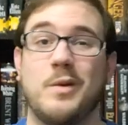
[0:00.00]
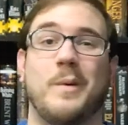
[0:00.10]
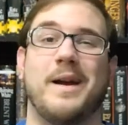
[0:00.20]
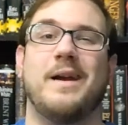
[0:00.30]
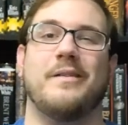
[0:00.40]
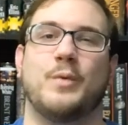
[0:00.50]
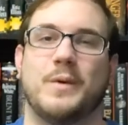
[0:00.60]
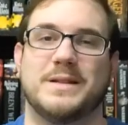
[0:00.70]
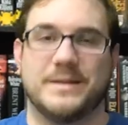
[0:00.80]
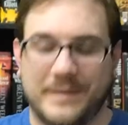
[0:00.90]
either way, of
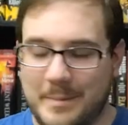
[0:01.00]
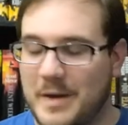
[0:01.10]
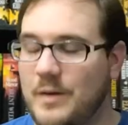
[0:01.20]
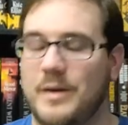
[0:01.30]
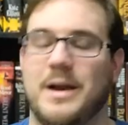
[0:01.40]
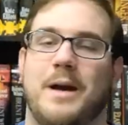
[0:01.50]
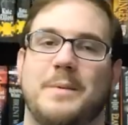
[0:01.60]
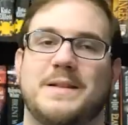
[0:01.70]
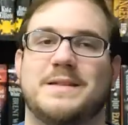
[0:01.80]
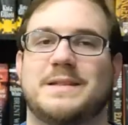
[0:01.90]
course, let me know your
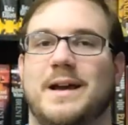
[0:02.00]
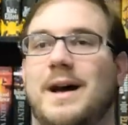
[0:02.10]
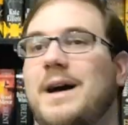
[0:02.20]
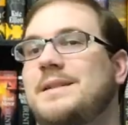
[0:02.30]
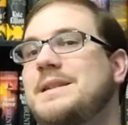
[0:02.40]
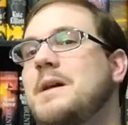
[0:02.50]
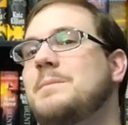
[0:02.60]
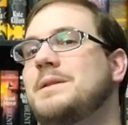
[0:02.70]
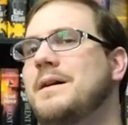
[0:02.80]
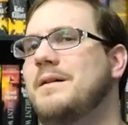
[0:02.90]
comments
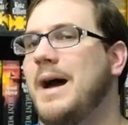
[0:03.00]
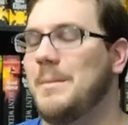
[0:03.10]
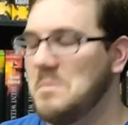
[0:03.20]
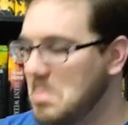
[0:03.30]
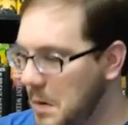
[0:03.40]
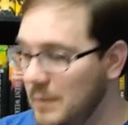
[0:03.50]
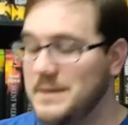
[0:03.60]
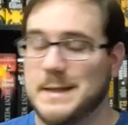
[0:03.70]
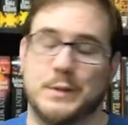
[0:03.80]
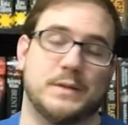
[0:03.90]
down below. I'm
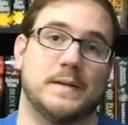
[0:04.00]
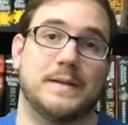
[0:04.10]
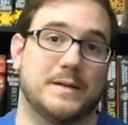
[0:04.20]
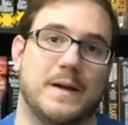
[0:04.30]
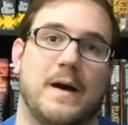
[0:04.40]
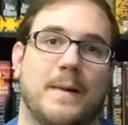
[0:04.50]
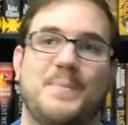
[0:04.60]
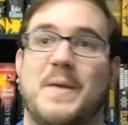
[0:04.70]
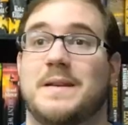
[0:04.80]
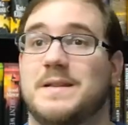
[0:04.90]
always interested to
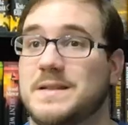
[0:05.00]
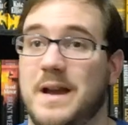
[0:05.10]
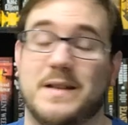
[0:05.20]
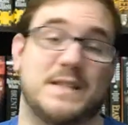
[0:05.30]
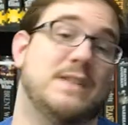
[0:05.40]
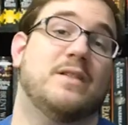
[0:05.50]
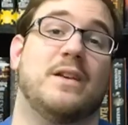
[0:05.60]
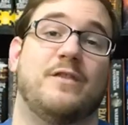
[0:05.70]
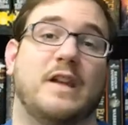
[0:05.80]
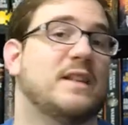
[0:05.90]
talk and discuss,
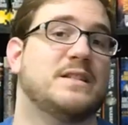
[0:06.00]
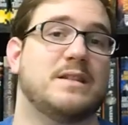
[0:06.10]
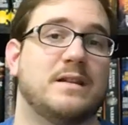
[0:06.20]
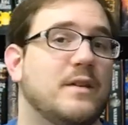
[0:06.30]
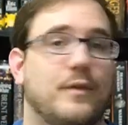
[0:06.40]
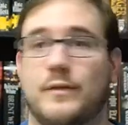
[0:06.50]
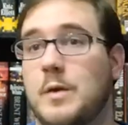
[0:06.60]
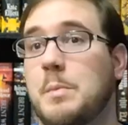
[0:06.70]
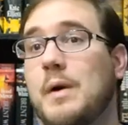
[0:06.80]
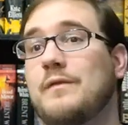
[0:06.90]
even if it's a different
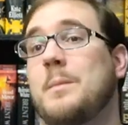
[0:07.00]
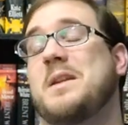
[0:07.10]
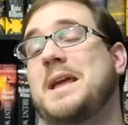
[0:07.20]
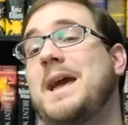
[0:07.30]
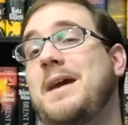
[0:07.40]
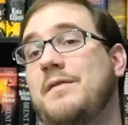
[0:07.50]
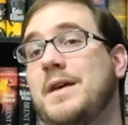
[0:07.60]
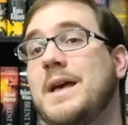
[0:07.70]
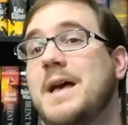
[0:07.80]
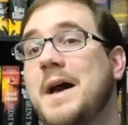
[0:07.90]
viewpoint from what I
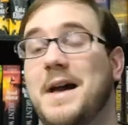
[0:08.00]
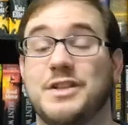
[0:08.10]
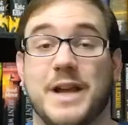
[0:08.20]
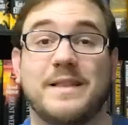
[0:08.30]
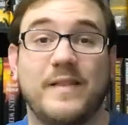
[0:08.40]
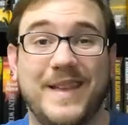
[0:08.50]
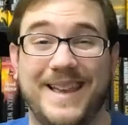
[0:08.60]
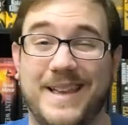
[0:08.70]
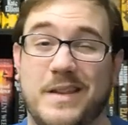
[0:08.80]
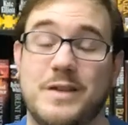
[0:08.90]
have. Check the
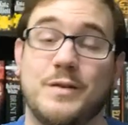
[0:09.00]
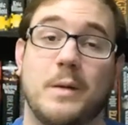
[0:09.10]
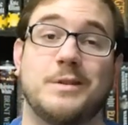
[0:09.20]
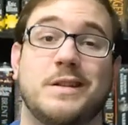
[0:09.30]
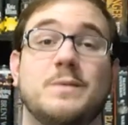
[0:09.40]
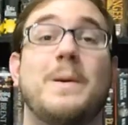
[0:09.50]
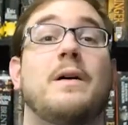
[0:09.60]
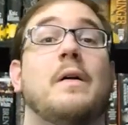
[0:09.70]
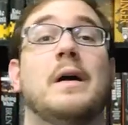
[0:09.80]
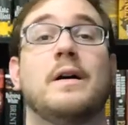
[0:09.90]
link in the description as
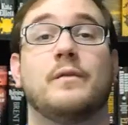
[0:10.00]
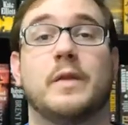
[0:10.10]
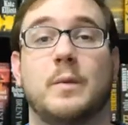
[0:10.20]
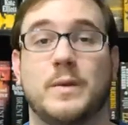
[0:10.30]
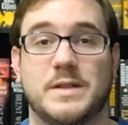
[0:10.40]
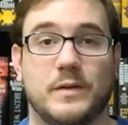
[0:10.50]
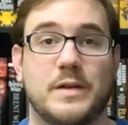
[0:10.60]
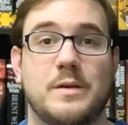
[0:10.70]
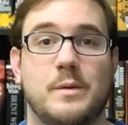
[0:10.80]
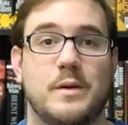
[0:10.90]
well for the
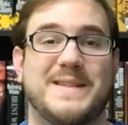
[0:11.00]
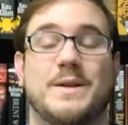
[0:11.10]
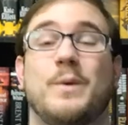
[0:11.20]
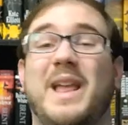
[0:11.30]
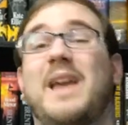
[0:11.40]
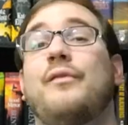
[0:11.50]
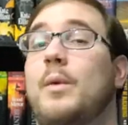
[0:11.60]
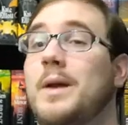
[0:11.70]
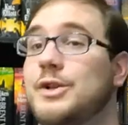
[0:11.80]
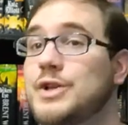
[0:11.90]
Wizardly Duo Discord if
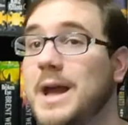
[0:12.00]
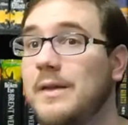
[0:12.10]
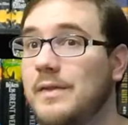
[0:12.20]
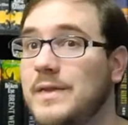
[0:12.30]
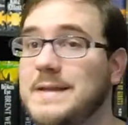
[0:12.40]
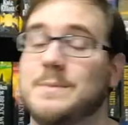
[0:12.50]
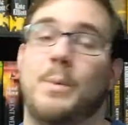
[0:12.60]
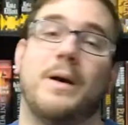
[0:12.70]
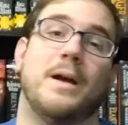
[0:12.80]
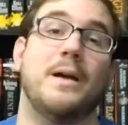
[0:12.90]
you want to chat this
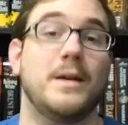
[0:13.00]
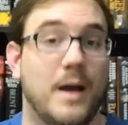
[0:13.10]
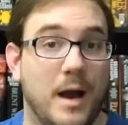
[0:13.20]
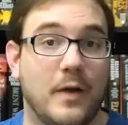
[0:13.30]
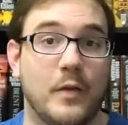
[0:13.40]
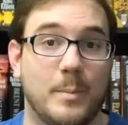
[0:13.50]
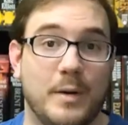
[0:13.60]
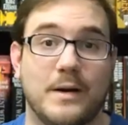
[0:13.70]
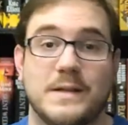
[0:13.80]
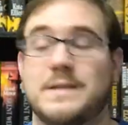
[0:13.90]
book, other
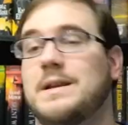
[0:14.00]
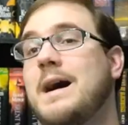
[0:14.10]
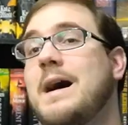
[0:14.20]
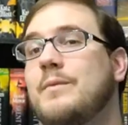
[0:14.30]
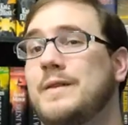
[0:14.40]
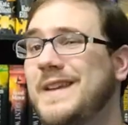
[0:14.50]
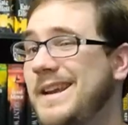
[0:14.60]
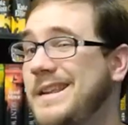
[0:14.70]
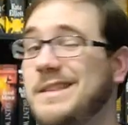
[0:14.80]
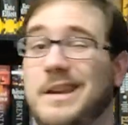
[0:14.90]
books,
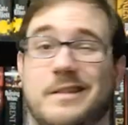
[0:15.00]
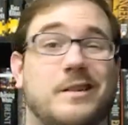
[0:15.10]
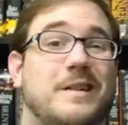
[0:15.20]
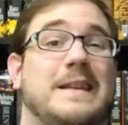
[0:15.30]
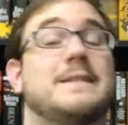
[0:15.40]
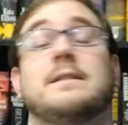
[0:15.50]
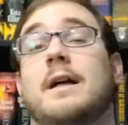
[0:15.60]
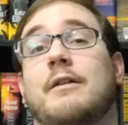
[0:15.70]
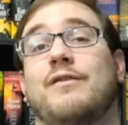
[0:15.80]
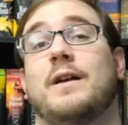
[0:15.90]
really anything at all. It is a
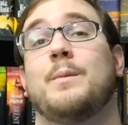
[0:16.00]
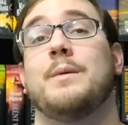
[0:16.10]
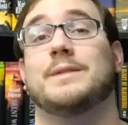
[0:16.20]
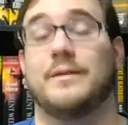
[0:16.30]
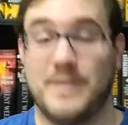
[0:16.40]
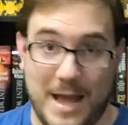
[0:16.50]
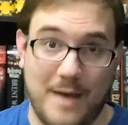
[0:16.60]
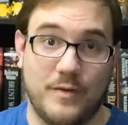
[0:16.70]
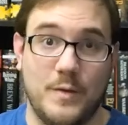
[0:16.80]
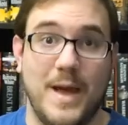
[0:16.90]
lot of fun and we would love to
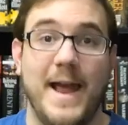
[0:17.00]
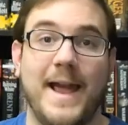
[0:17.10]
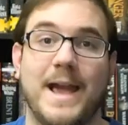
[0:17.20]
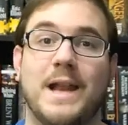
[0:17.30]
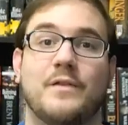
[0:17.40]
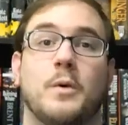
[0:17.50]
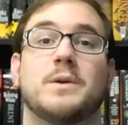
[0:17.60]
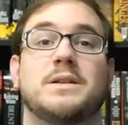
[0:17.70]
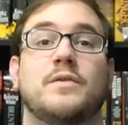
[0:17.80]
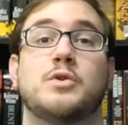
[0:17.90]
have you. And of
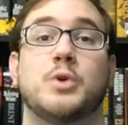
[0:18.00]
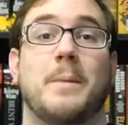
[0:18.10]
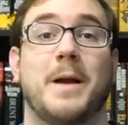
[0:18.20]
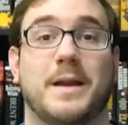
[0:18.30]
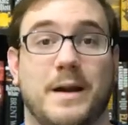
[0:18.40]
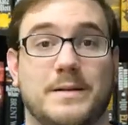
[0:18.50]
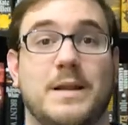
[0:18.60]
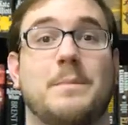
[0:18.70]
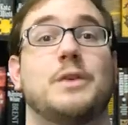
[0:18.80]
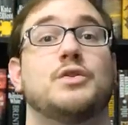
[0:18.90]
course, if you enjoy my
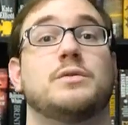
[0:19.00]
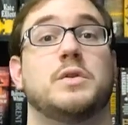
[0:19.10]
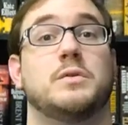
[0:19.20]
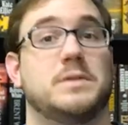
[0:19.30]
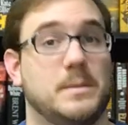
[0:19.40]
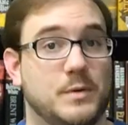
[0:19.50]
content, make sure to